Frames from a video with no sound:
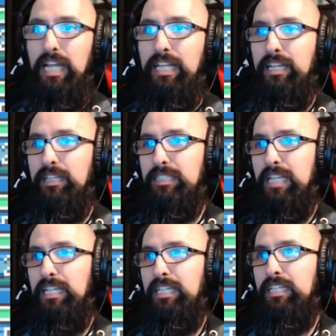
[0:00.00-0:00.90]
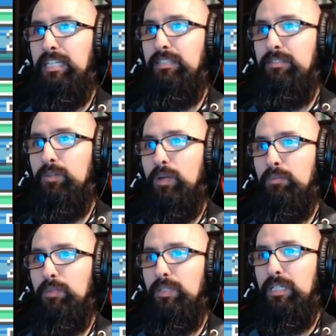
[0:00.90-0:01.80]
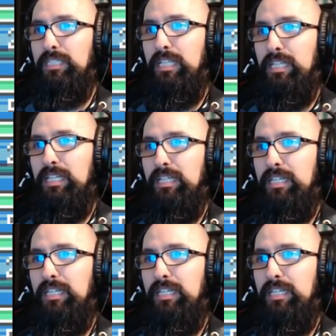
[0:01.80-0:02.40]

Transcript: Lightning, is lightning gonna do normal? Isn't...